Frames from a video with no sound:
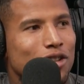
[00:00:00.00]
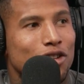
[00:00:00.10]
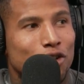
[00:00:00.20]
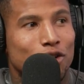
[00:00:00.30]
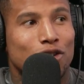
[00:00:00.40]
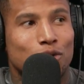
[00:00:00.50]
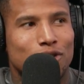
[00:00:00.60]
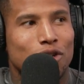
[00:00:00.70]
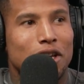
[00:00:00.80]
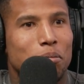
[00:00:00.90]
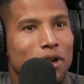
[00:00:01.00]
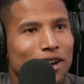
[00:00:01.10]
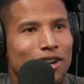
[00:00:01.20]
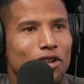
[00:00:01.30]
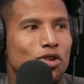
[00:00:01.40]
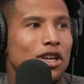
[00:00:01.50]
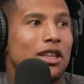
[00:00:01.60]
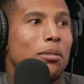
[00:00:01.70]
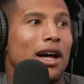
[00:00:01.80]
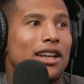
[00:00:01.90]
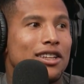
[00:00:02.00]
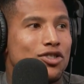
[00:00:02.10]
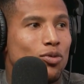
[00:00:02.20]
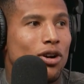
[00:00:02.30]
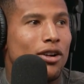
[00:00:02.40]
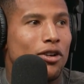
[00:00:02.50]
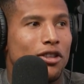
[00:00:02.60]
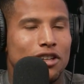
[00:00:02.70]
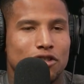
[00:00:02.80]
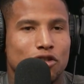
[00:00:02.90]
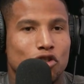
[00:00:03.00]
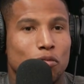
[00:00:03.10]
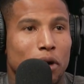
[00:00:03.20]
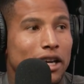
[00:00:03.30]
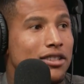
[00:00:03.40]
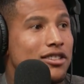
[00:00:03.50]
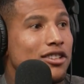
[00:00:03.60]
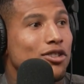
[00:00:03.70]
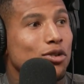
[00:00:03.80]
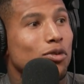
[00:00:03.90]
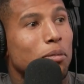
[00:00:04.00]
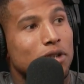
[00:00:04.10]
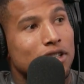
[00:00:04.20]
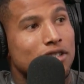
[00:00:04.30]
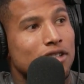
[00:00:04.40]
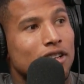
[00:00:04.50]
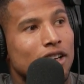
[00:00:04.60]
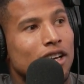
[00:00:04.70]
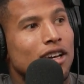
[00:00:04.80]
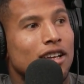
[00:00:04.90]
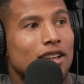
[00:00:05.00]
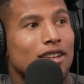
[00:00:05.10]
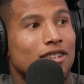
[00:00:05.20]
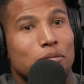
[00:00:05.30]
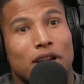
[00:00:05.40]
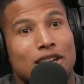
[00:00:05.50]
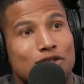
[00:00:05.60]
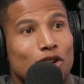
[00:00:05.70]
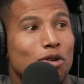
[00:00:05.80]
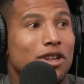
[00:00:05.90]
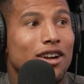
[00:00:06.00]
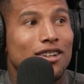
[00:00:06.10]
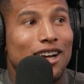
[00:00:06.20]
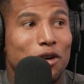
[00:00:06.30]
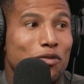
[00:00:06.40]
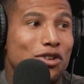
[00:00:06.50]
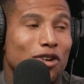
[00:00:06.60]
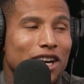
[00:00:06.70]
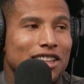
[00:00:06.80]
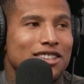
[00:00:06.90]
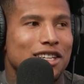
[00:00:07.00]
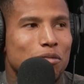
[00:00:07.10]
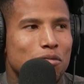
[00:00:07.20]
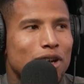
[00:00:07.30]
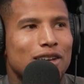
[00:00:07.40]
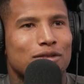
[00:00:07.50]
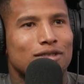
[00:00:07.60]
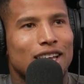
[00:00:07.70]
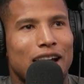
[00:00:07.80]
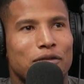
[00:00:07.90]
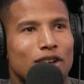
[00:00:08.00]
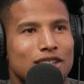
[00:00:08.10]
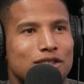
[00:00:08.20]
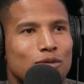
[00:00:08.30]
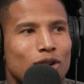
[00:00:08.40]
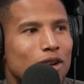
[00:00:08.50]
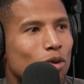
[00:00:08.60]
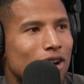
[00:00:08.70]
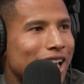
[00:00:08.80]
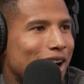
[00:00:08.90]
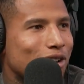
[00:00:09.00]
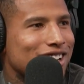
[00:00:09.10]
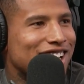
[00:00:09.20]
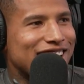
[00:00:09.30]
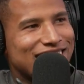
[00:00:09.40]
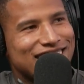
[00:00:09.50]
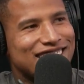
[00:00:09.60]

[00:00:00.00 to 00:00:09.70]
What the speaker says: you get bigger, or you get the body that you want, or the things that you're doing by continued repetition. Some days you go in there, you're not gonna feel great at the gym. You may have thoughts of wanting to walk out. Like,